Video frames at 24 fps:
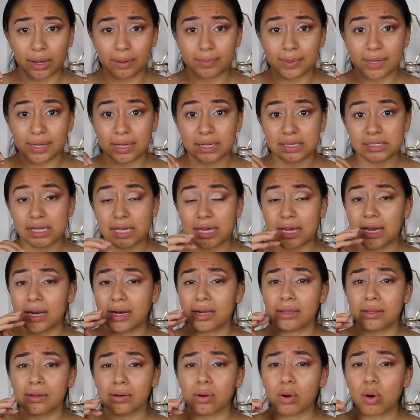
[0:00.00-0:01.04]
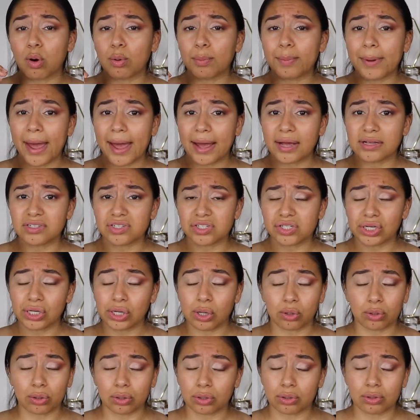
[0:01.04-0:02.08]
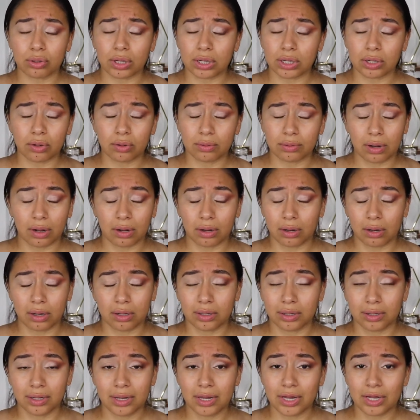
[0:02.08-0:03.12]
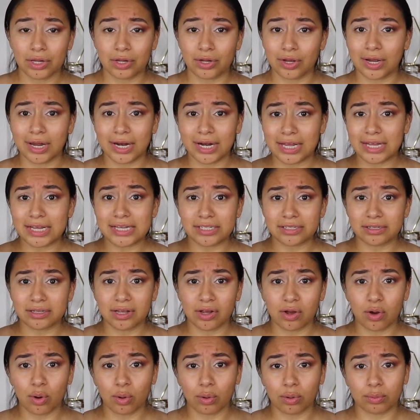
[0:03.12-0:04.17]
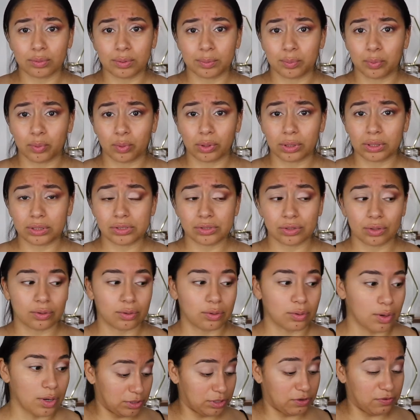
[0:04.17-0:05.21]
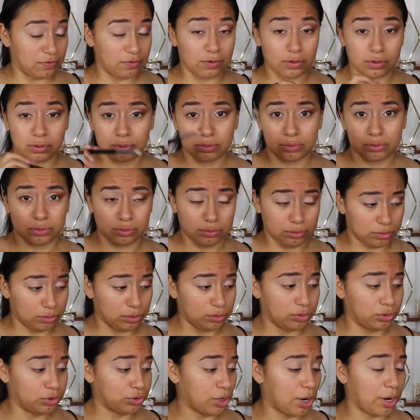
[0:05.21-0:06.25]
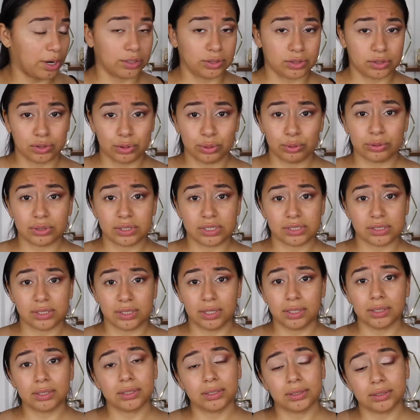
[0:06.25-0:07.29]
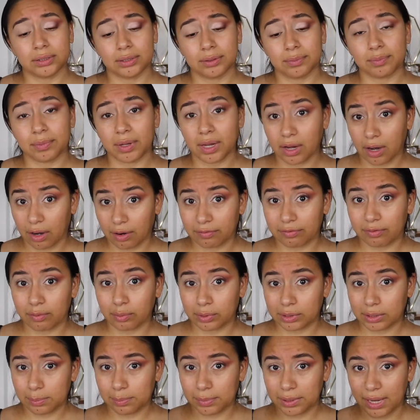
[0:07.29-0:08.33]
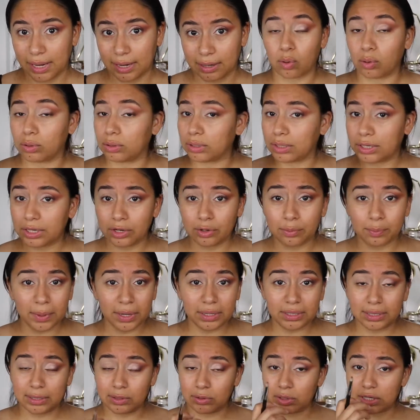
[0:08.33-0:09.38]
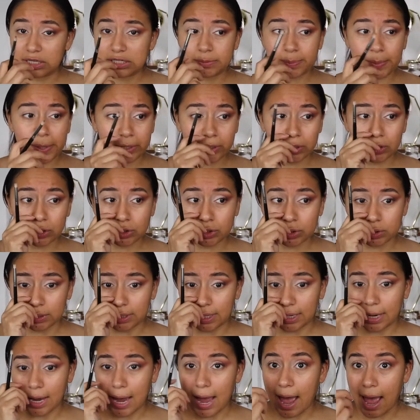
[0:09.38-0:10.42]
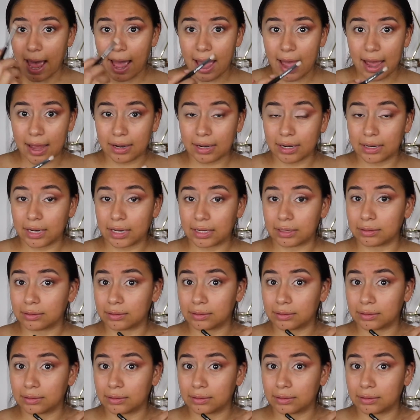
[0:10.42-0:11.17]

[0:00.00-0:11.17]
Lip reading: because it can either go patchy or you can easily go overboard. So if you're trying to do this look, be careful with the black. Go little by little. It's better to like add, and then